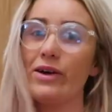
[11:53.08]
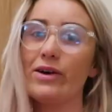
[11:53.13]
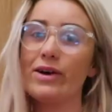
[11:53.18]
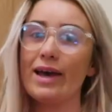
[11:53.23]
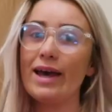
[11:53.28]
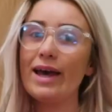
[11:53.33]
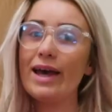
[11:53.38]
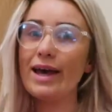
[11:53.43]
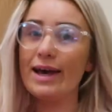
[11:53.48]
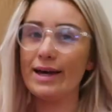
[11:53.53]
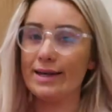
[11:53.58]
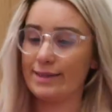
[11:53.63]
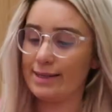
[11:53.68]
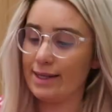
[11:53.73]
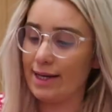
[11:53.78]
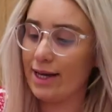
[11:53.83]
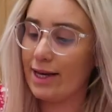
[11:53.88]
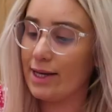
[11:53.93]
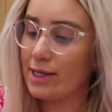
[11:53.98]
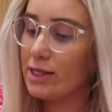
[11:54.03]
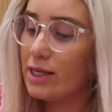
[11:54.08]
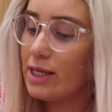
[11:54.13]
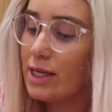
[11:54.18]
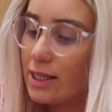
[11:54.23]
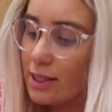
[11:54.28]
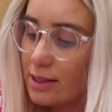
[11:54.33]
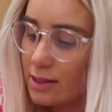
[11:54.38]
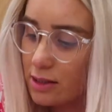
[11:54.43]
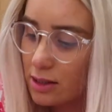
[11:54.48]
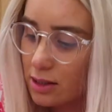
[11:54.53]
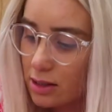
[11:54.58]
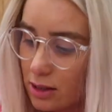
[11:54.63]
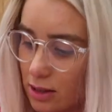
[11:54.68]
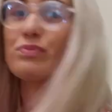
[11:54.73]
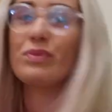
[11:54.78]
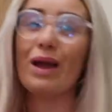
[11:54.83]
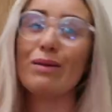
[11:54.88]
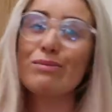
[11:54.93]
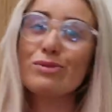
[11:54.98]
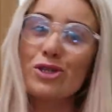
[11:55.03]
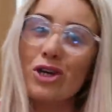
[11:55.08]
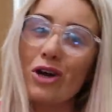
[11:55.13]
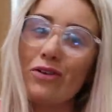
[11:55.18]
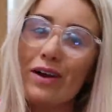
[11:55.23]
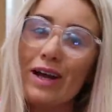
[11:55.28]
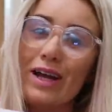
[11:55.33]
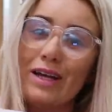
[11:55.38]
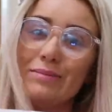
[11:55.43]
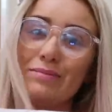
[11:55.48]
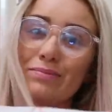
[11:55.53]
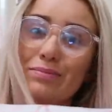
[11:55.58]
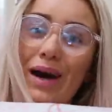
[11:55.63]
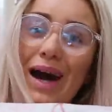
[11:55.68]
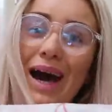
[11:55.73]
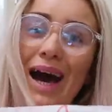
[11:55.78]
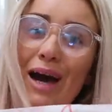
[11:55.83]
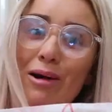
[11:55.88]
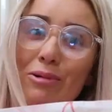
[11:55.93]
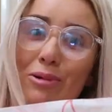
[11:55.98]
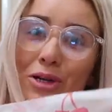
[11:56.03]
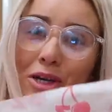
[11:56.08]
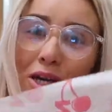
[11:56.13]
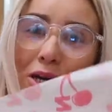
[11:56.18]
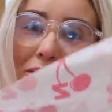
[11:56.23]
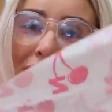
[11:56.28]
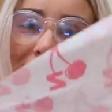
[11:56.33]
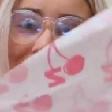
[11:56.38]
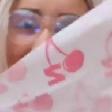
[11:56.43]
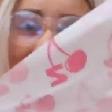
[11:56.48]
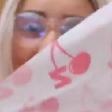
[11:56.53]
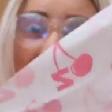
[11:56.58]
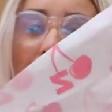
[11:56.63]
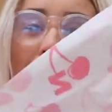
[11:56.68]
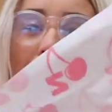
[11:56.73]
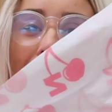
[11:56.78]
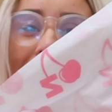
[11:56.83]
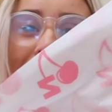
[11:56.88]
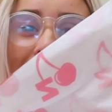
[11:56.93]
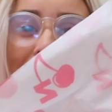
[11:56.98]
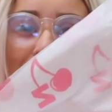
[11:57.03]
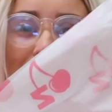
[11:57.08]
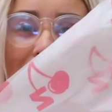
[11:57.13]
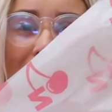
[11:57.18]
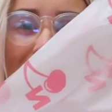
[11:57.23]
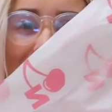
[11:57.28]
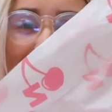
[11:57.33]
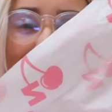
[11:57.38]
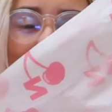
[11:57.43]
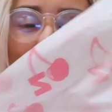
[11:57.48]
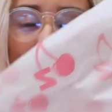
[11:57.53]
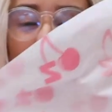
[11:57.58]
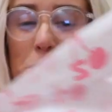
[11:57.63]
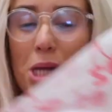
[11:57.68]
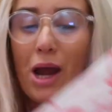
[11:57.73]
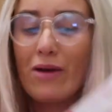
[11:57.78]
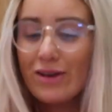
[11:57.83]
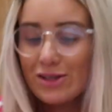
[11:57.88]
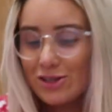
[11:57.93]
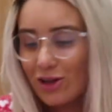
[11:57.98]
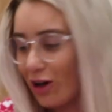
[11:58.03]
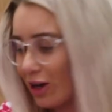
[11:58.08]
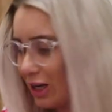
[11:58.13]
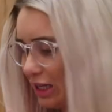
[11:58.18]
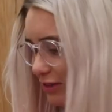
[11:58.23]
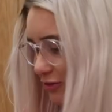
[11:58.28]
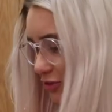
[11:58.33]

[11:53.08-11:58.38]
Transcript: Okay, here goes. I'm sorry, but how cute is that little packaging? Cherryz all